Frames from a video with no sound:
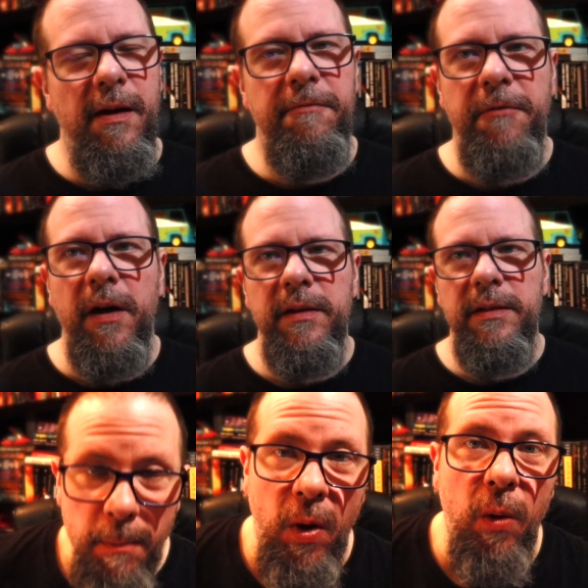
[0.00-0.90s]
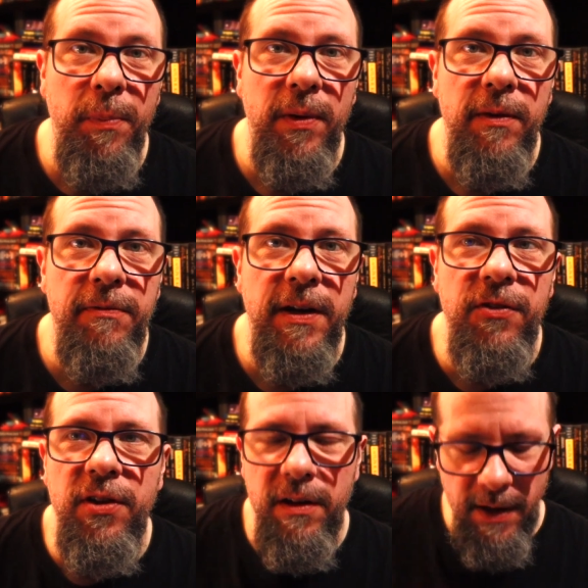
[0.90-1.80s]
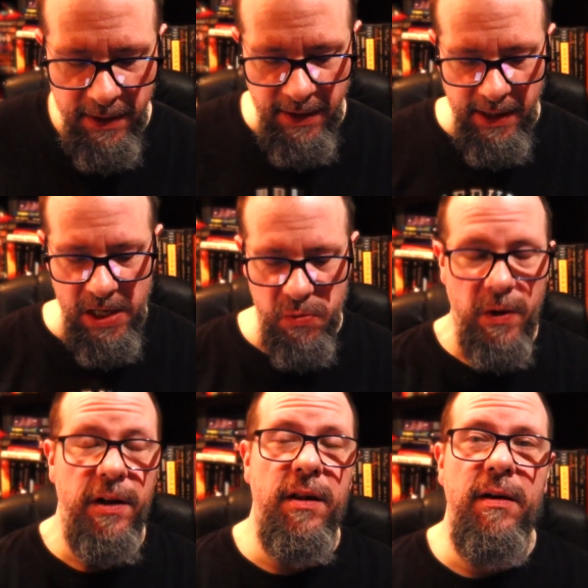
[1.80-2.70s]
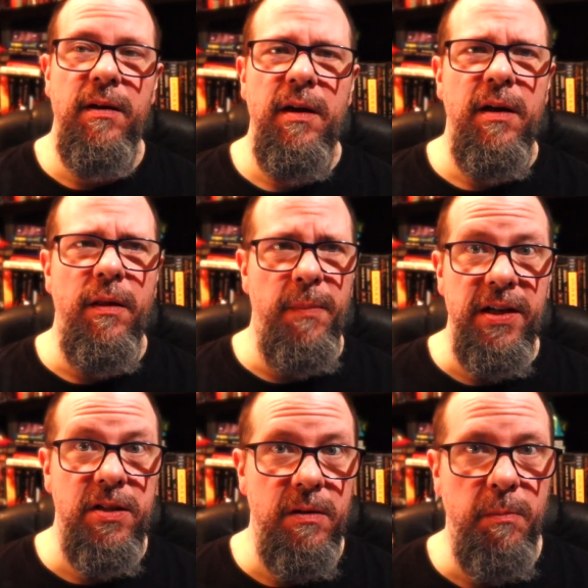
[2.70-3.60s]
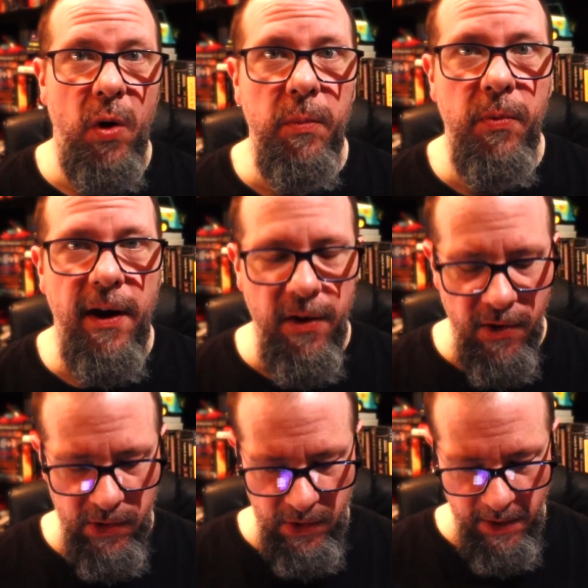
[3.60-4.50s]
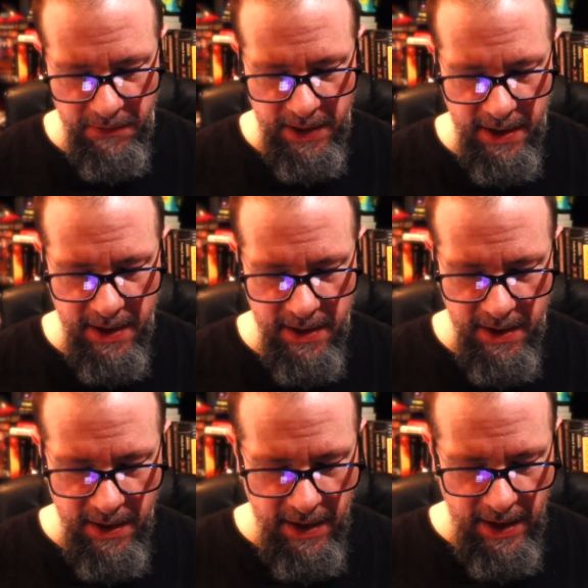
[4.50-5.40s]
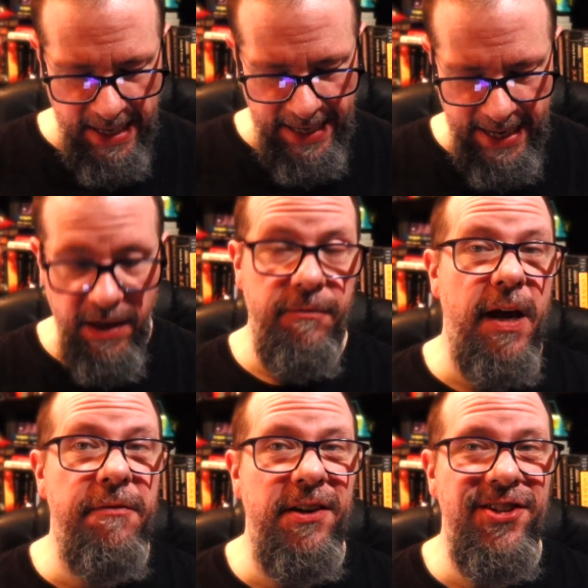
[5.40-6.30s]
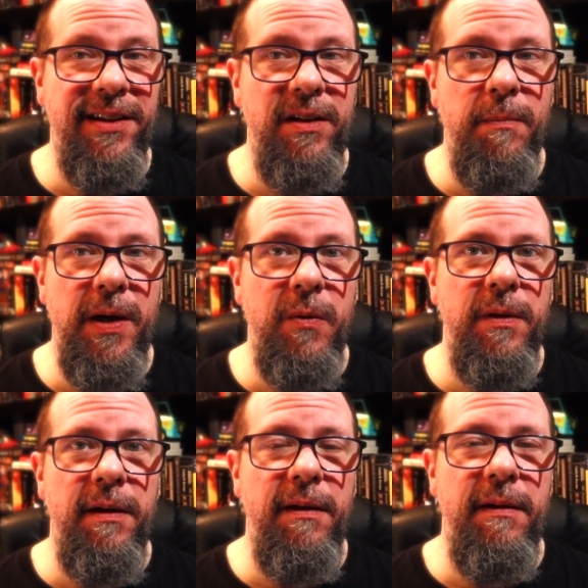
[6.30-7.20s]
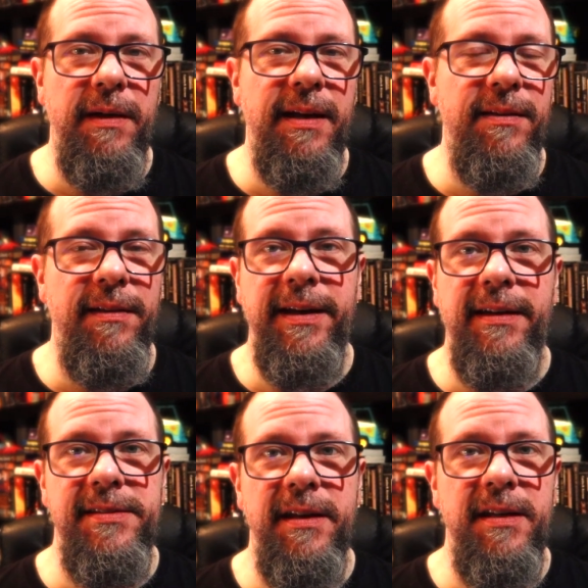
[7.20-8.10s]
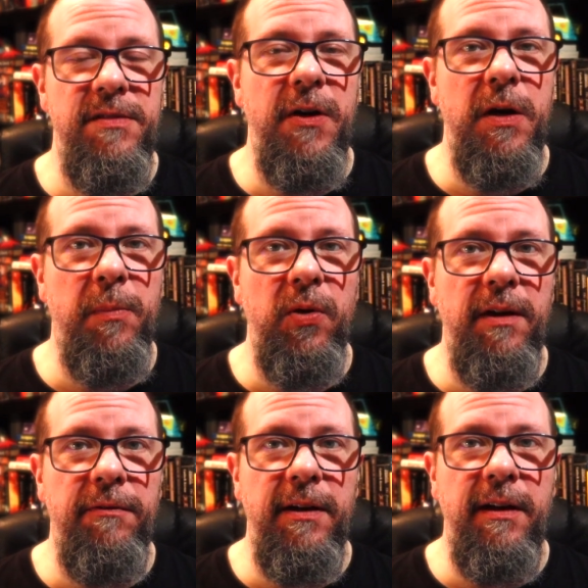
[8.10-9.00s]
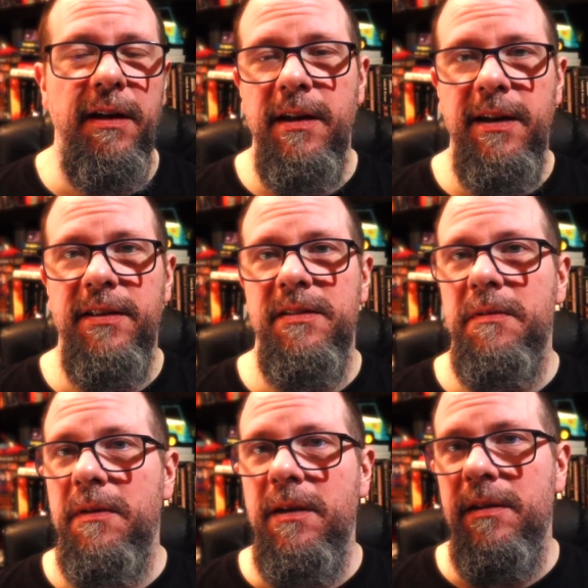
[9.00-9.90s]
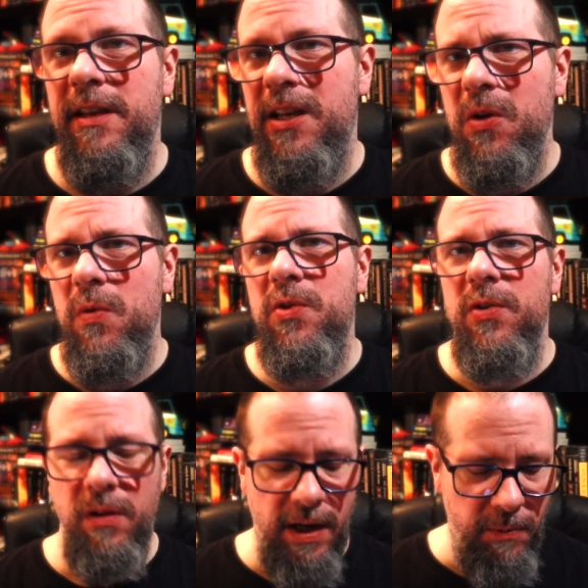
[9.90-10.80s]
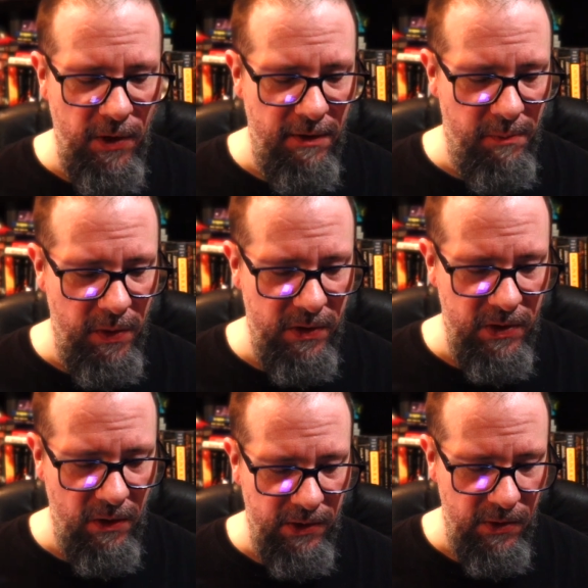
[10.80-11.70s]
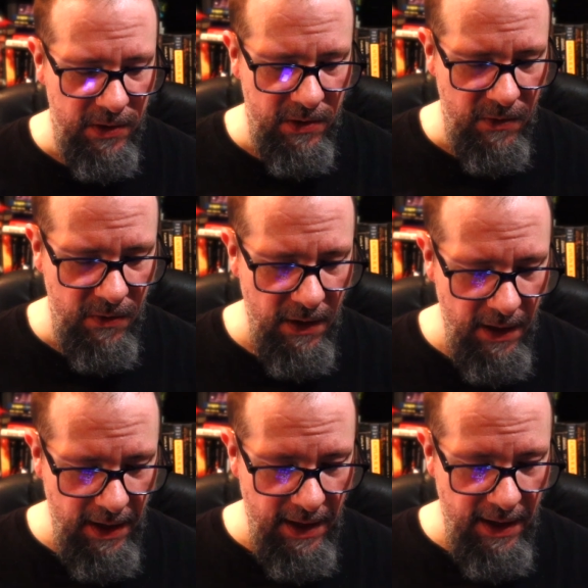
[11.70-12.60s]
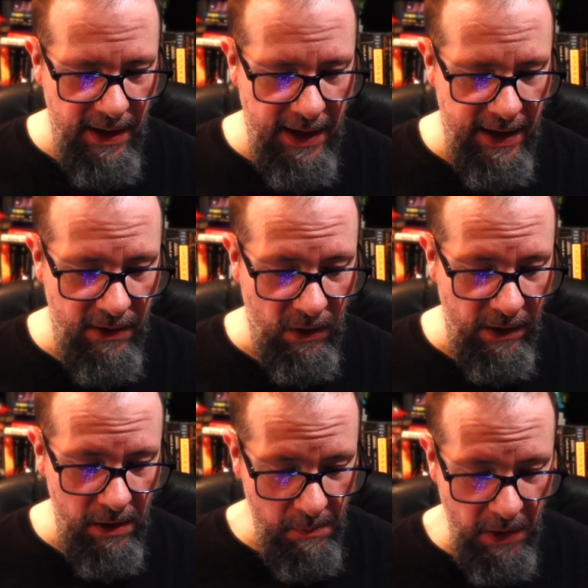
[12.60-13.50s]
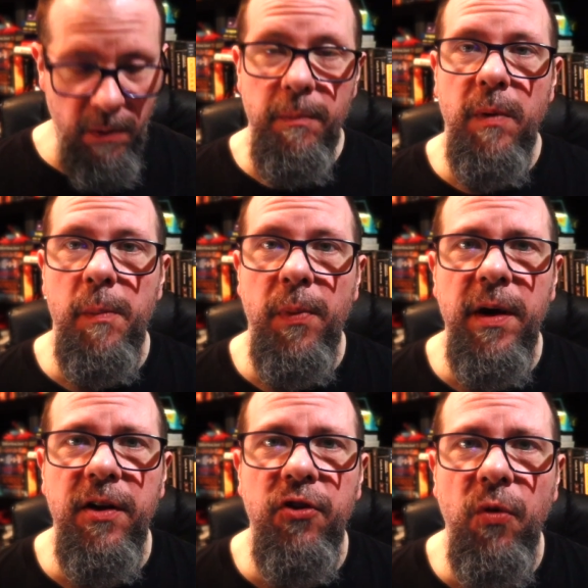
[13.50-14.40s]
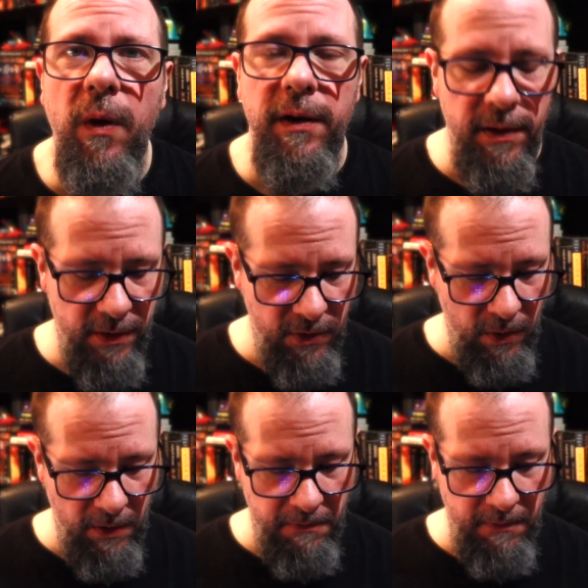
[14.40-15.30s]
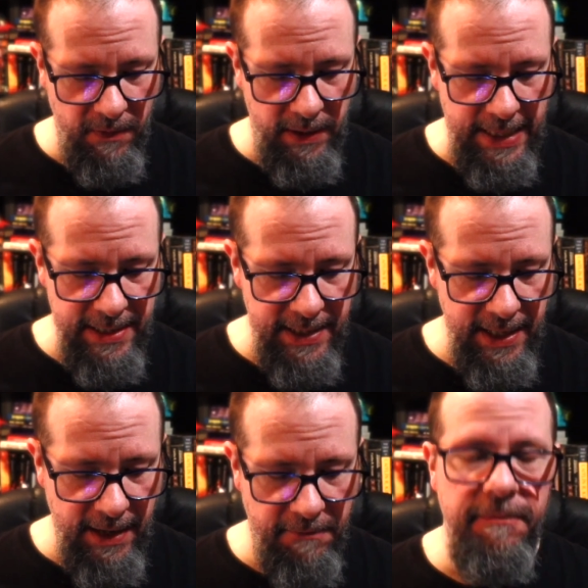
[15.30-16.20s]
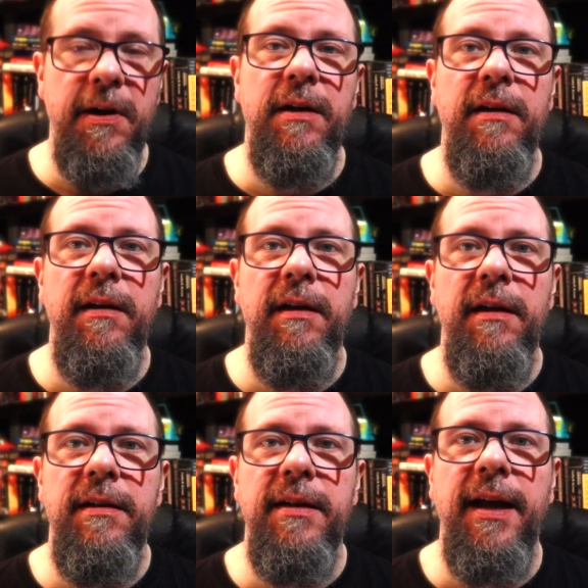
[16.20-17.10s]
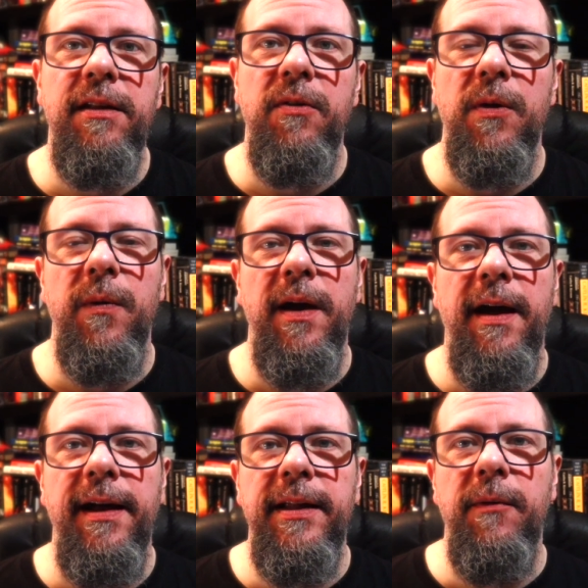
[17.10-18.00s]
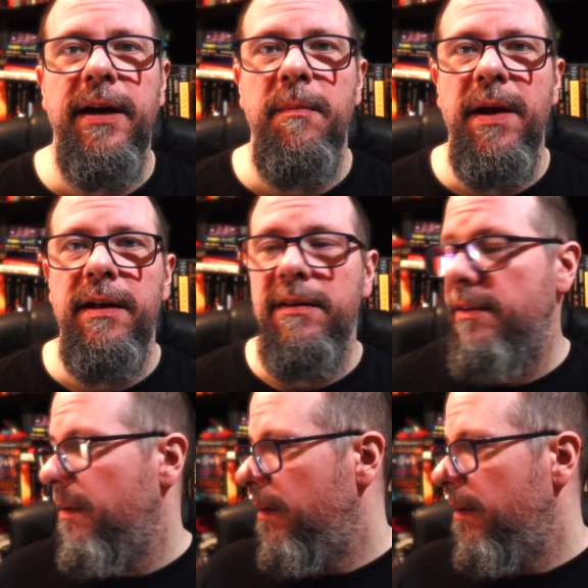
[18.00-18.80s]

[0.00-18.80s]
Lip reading: fun pulp fiction. I think he's one of the best pulp writers of today. And if you haven't checked him out, he's very prolific. He has a huge library of books to his own. And a lot of them are pretty short, and so they're easy and fun to get through. And I recommend